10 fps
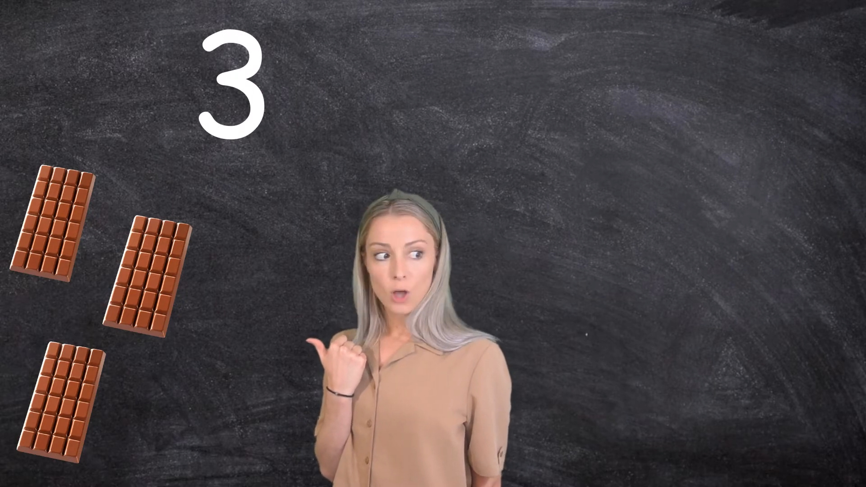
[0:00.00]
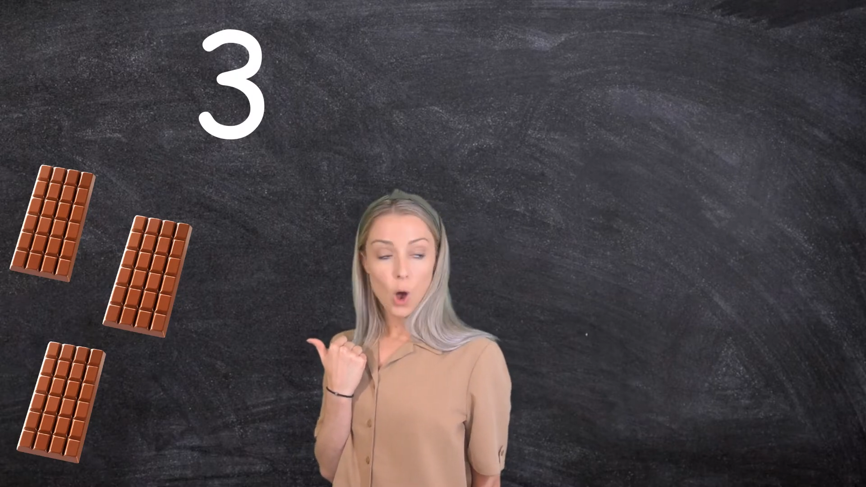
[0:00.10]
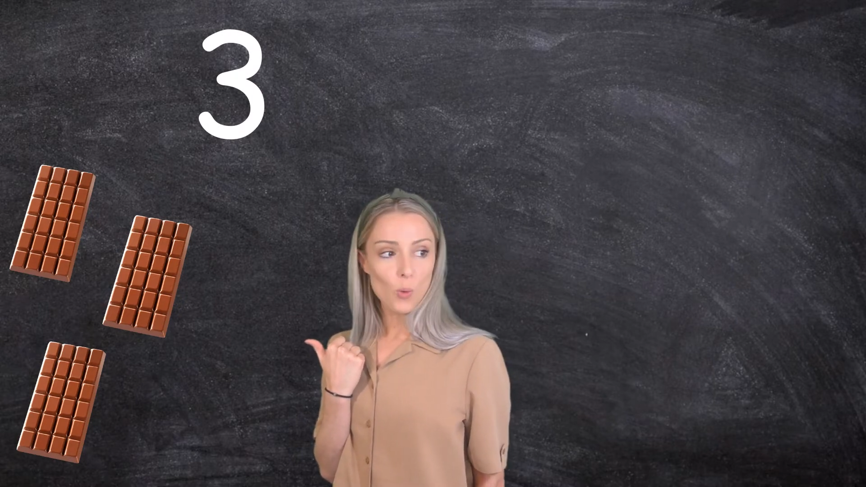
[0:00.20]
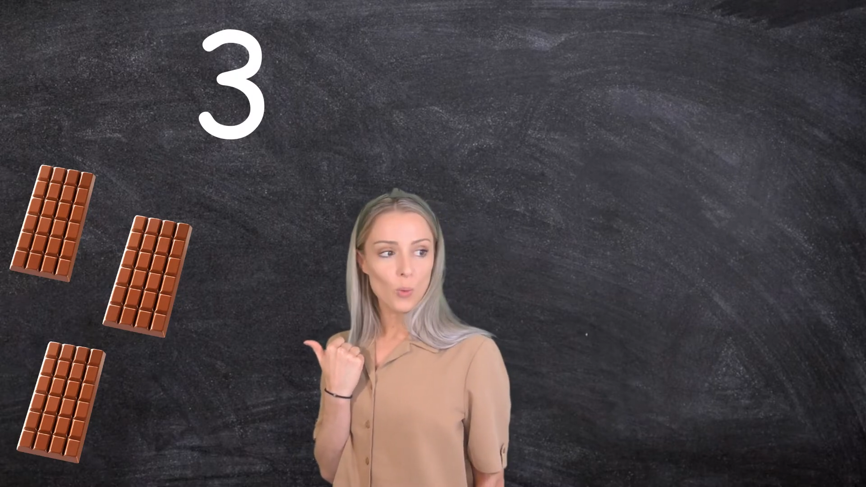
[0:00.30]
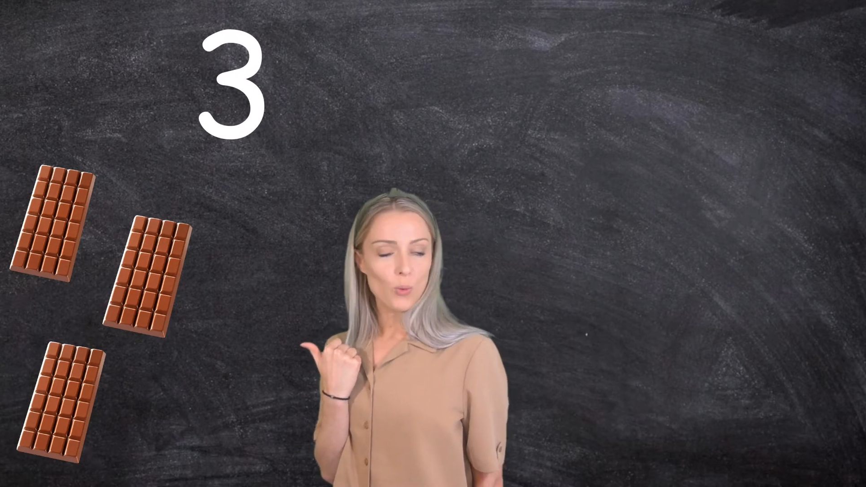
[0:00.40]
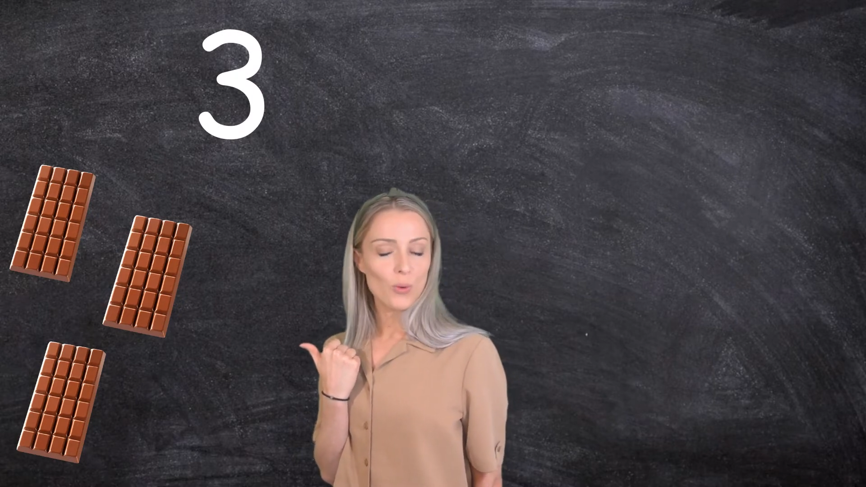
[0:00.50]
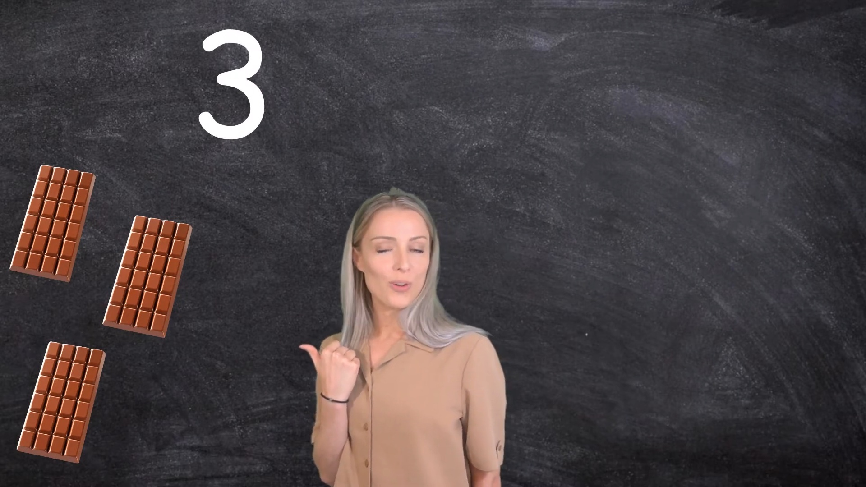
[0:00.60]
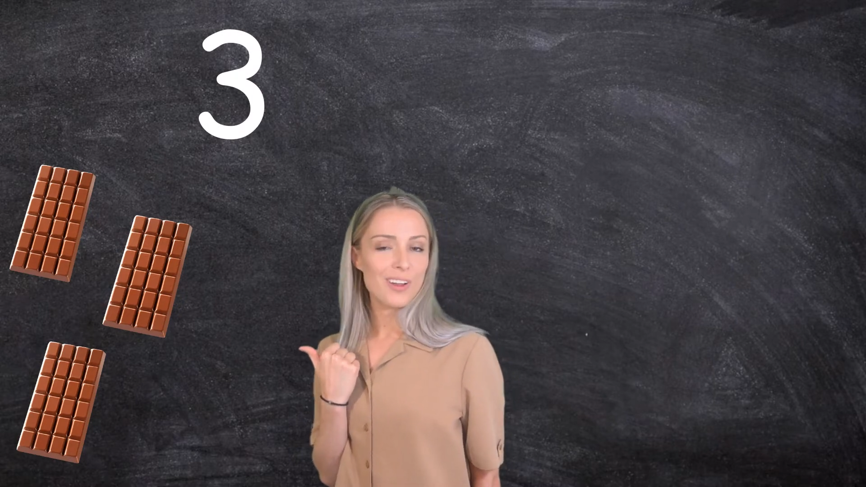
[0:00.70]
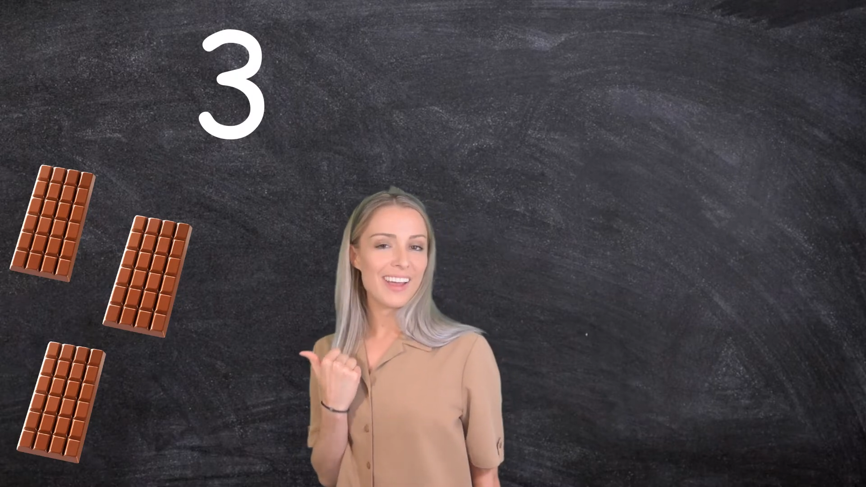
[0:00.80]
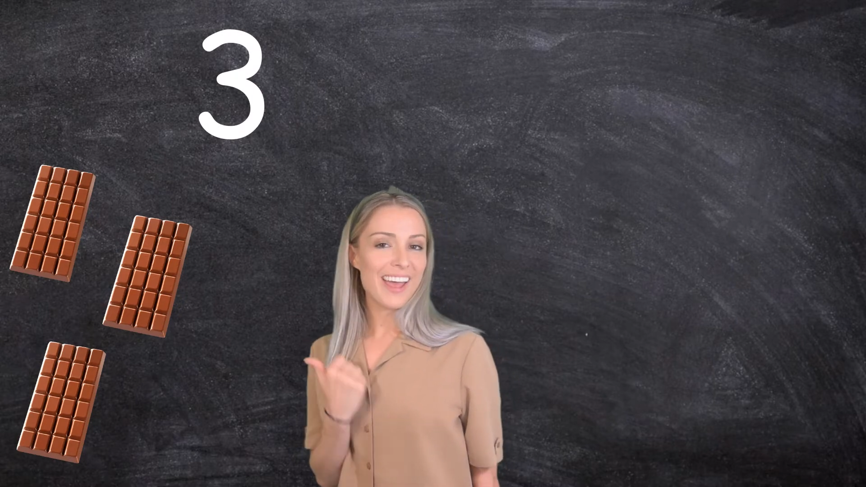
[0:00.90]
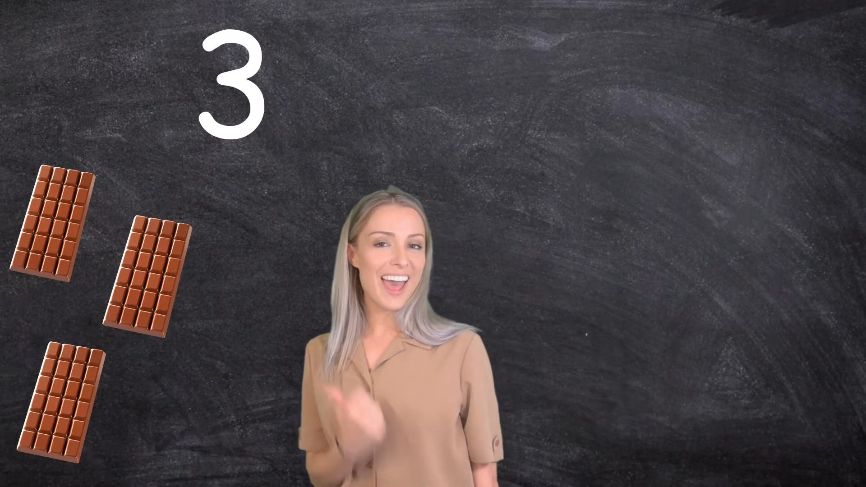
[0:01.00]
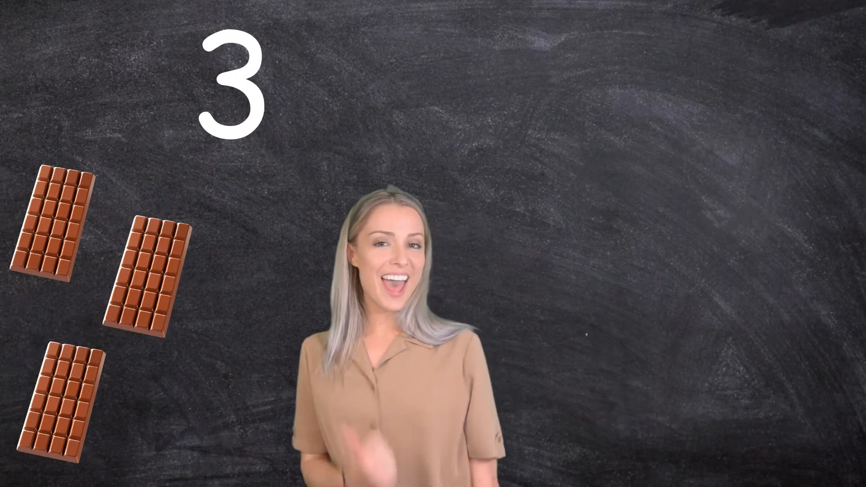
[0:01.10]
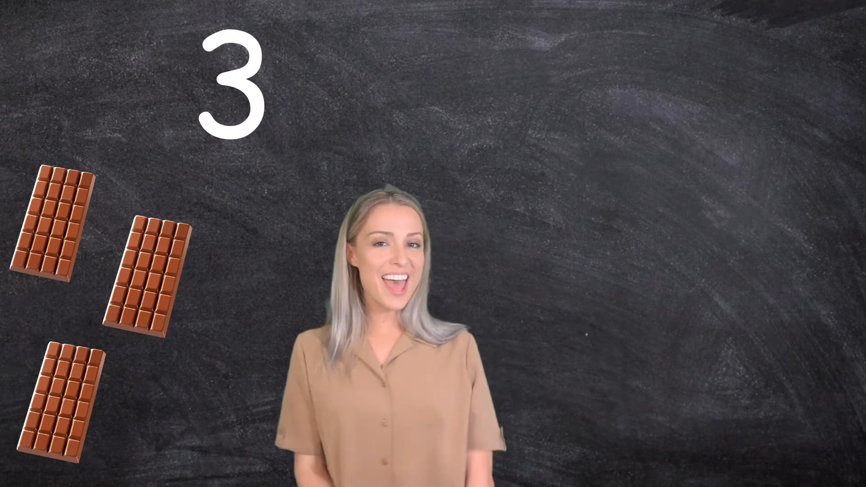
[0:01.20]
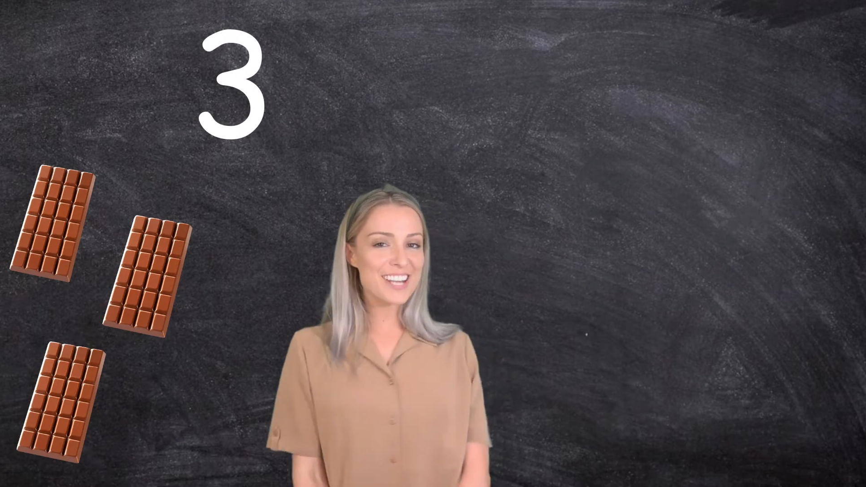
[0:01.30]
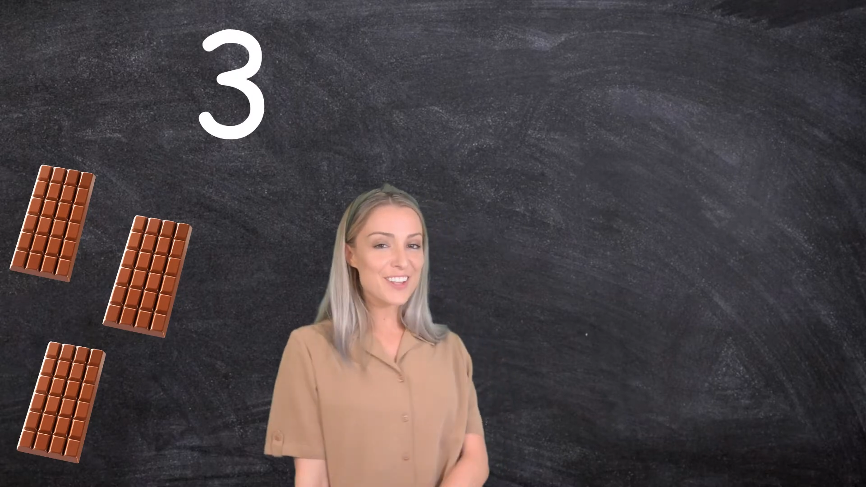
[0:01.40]
Oh,
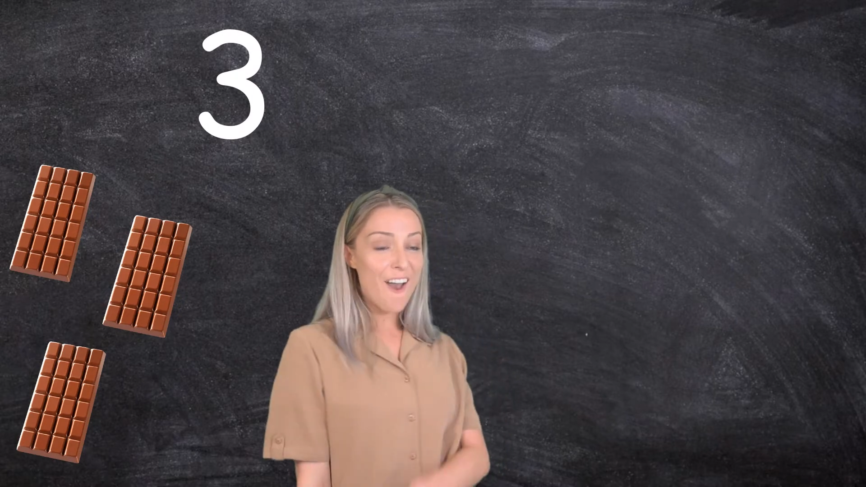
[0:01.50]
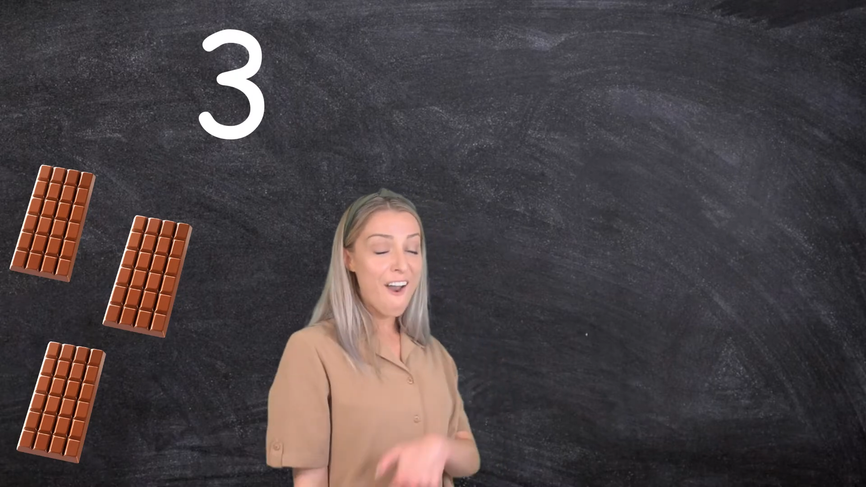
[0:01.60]
and